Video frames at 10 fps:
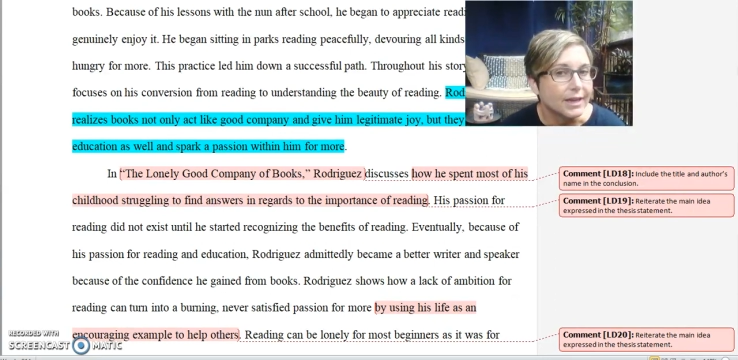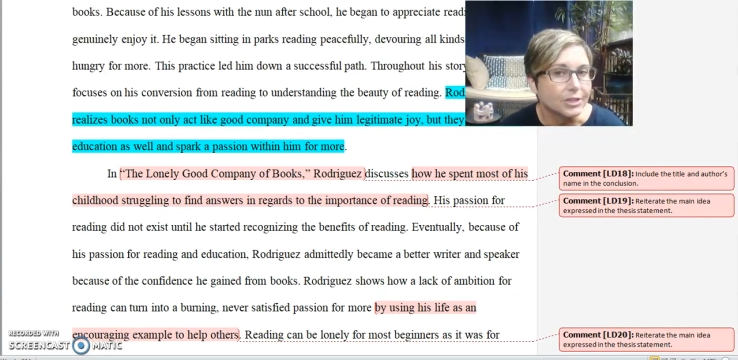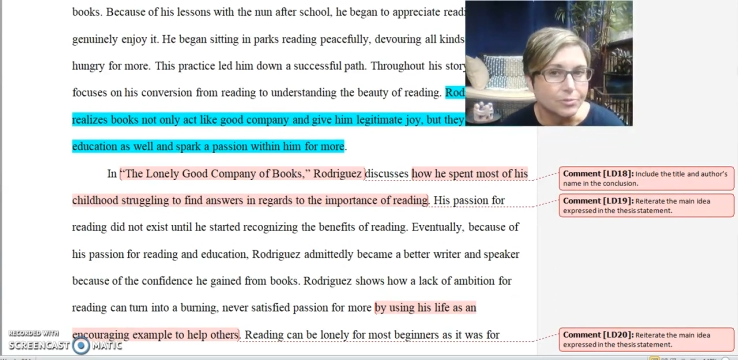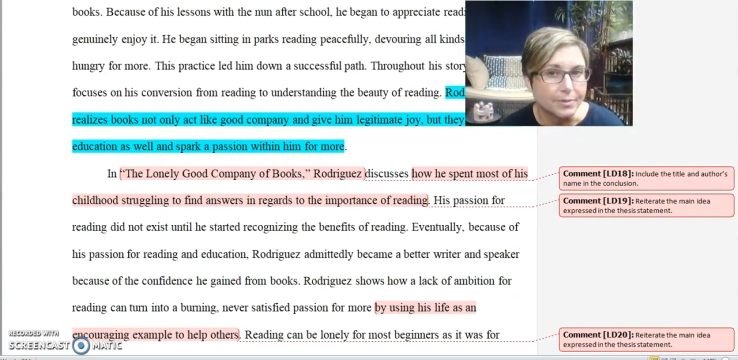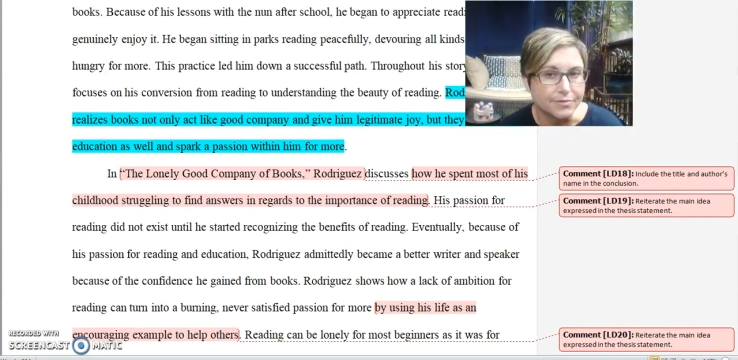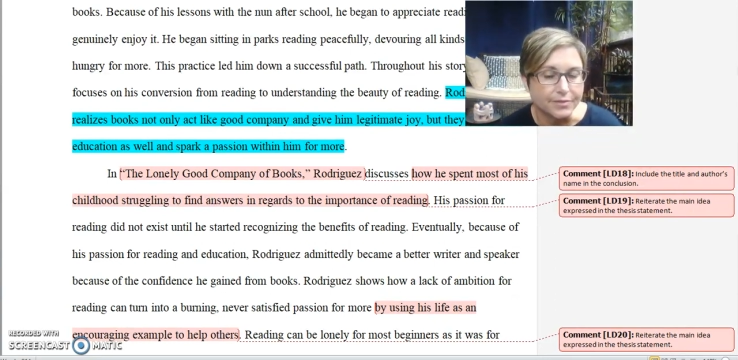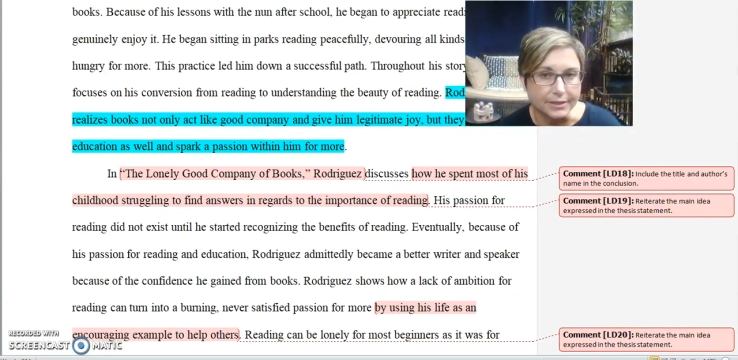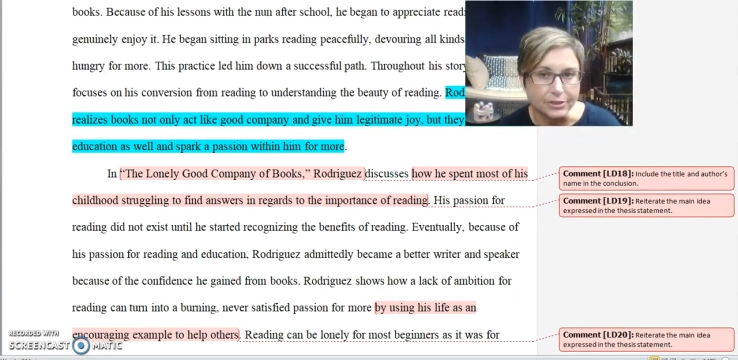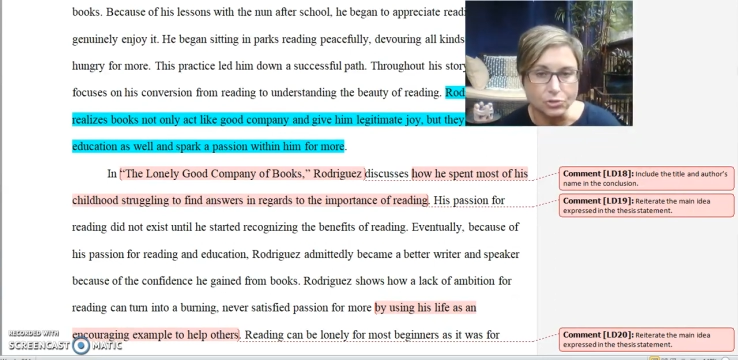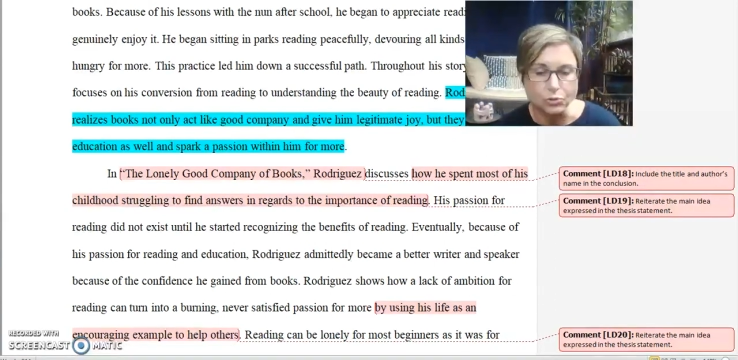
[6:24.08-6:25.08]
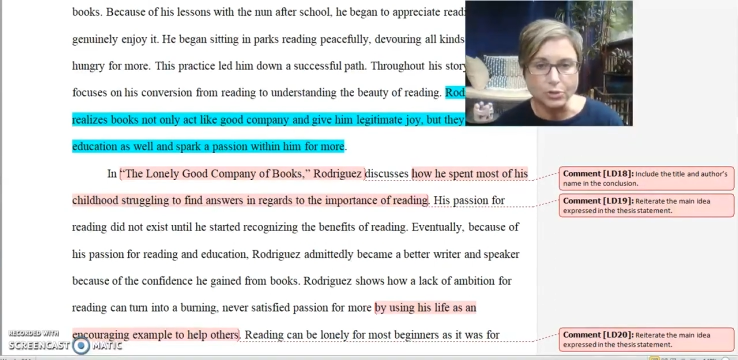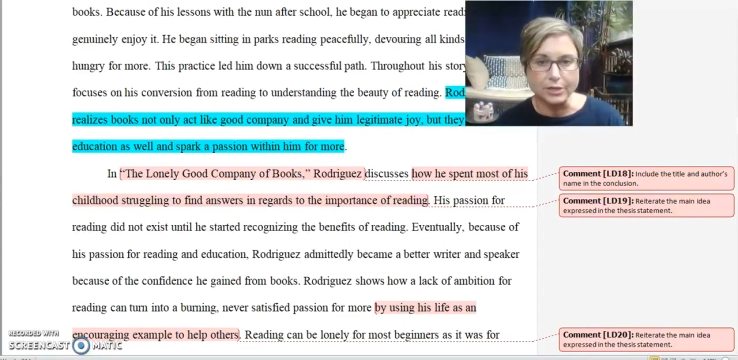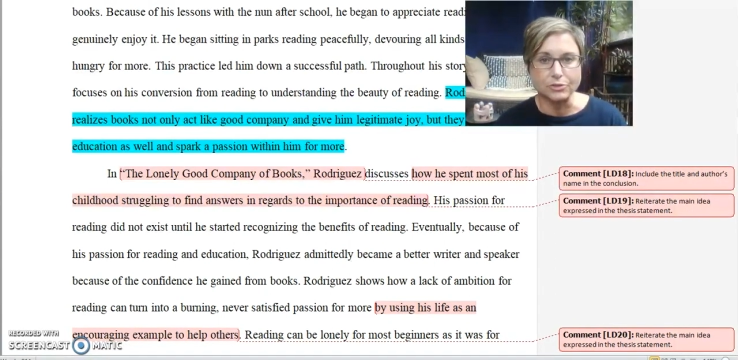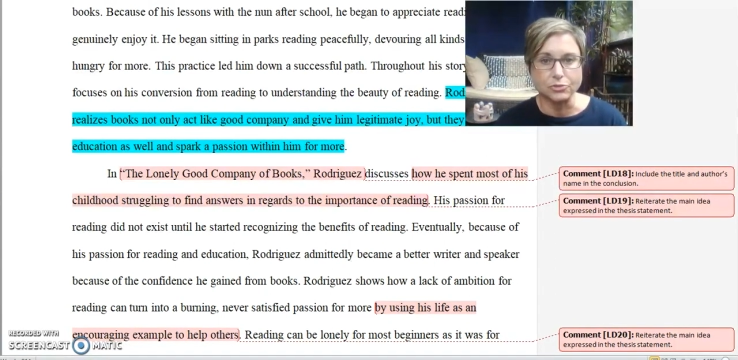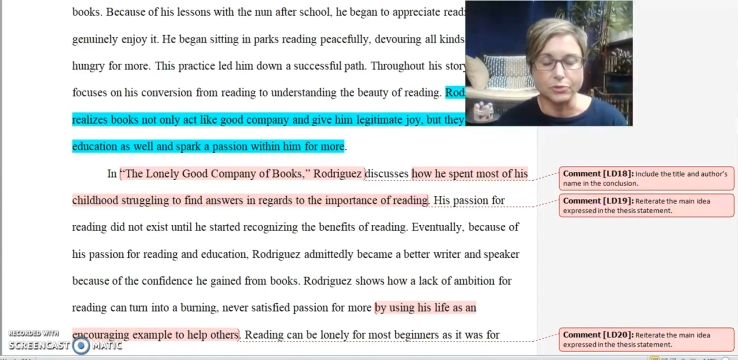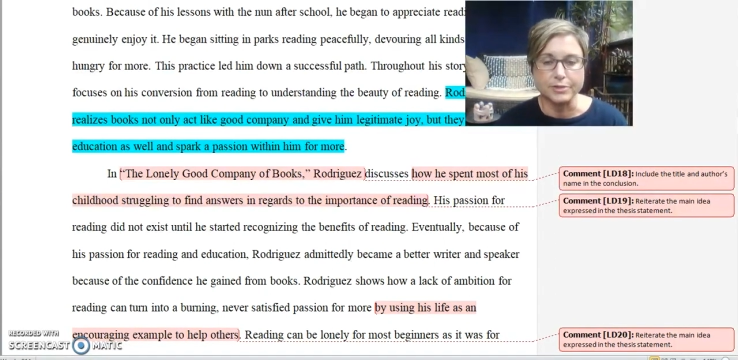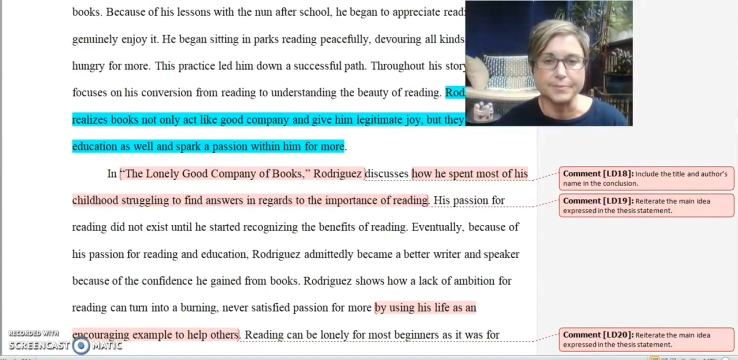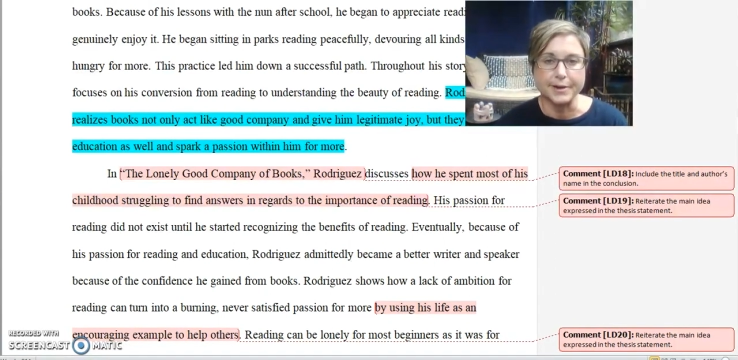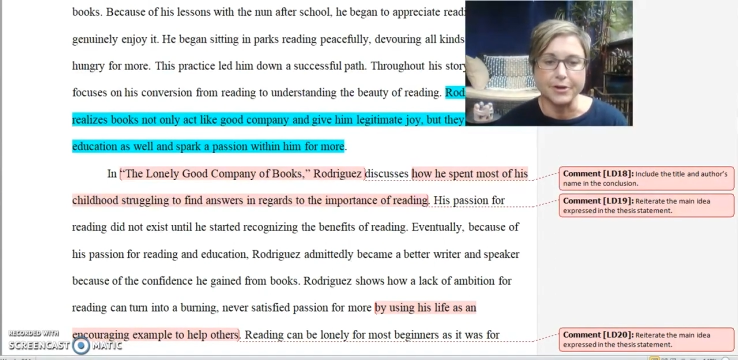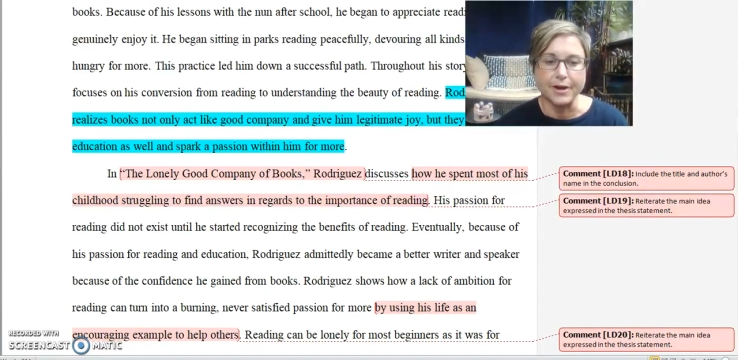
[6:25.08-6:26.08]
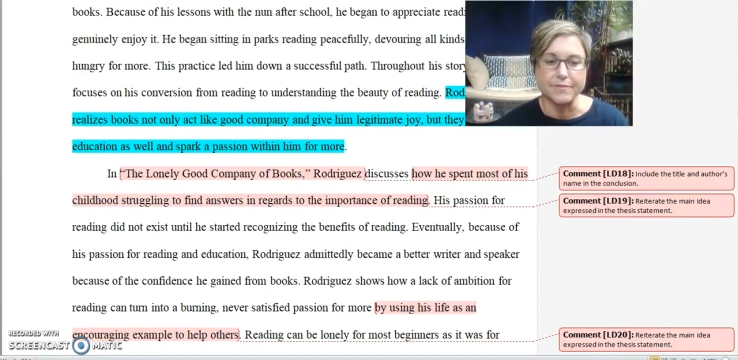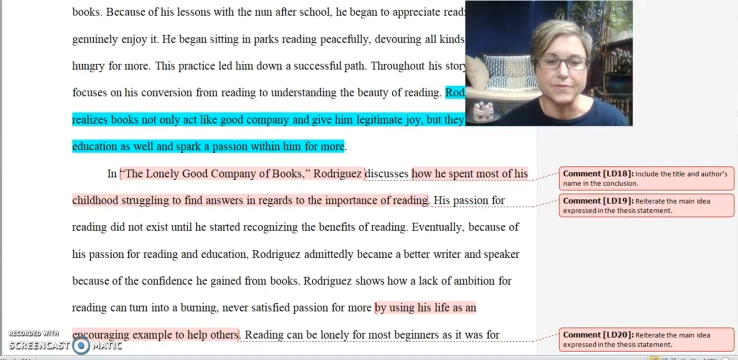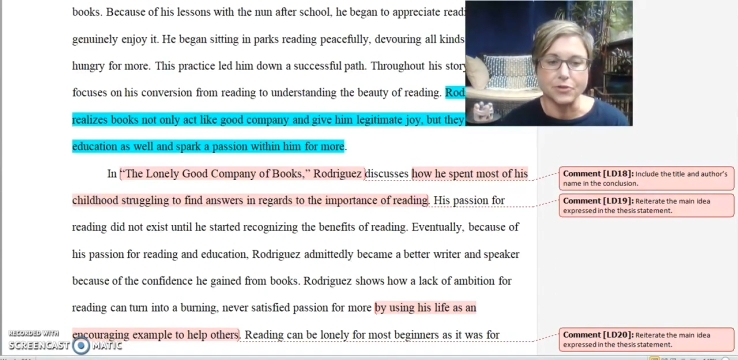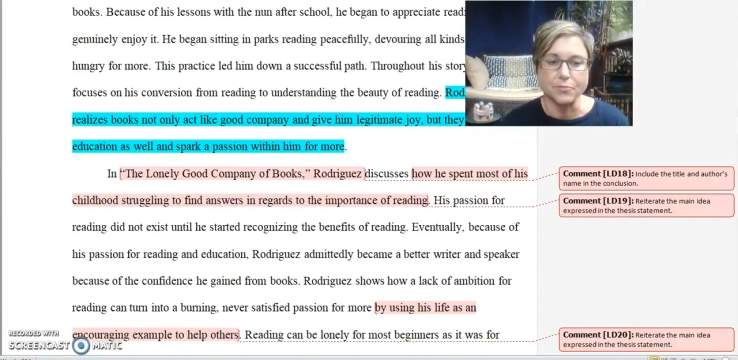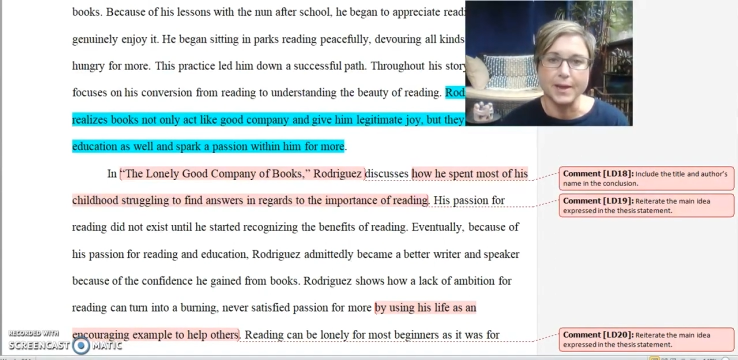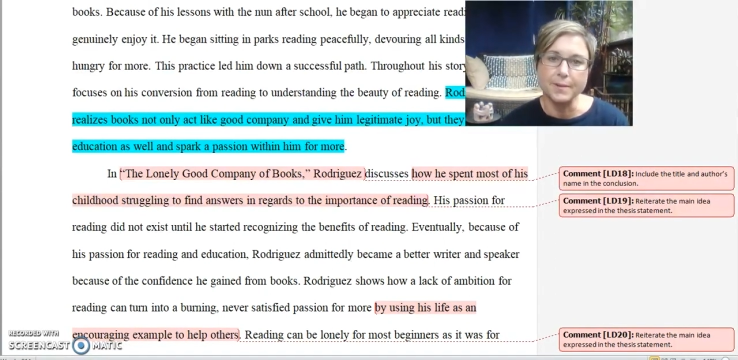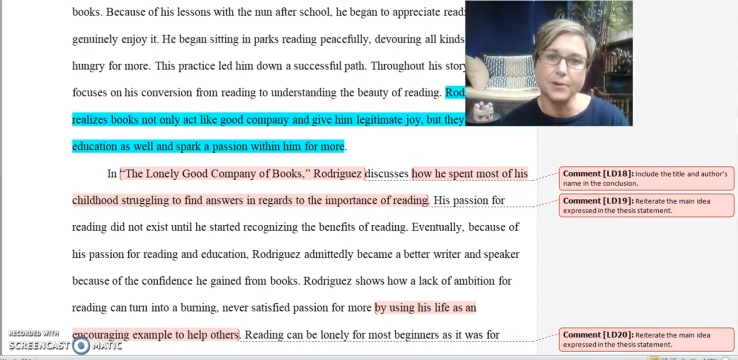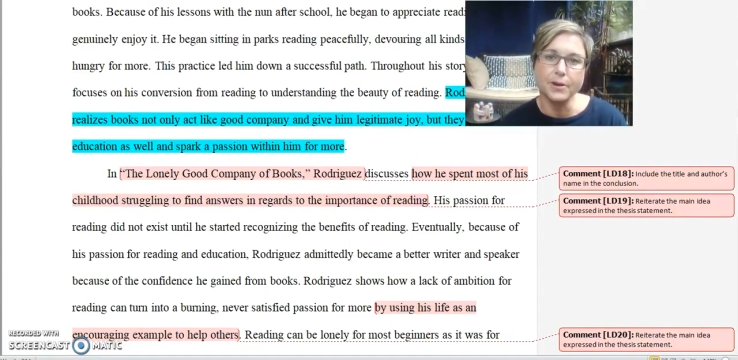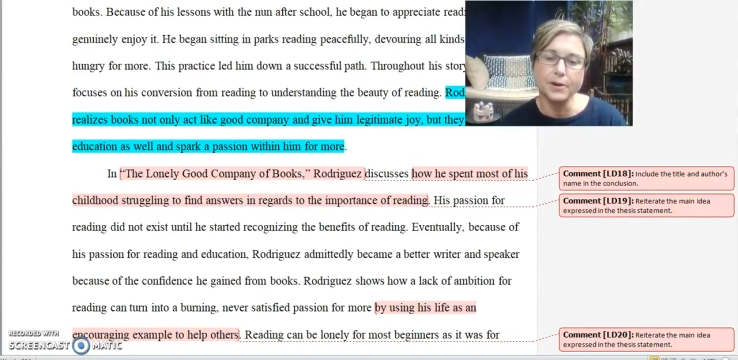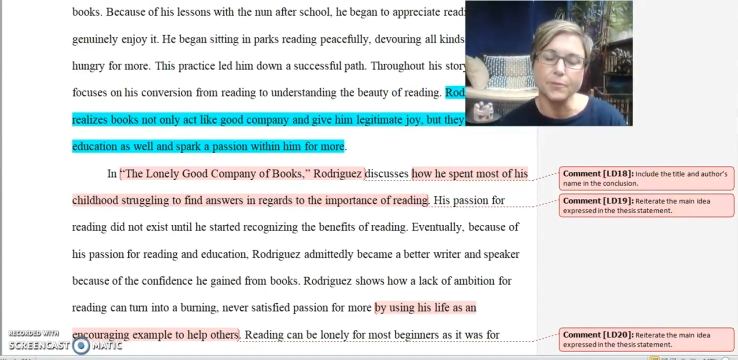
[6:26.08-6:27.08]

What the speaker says: It should be fairly short, the shortest paragraph in your paper.